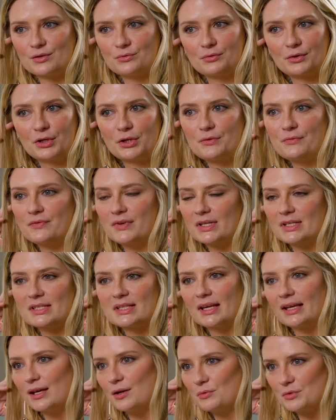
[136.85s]
It really
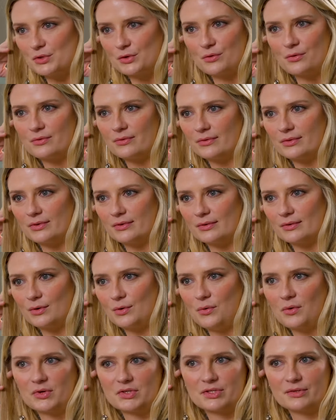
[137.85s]
feels like it was over the
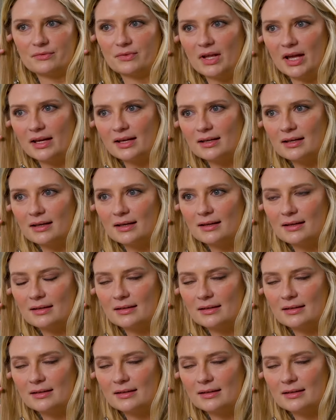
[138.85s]
course of like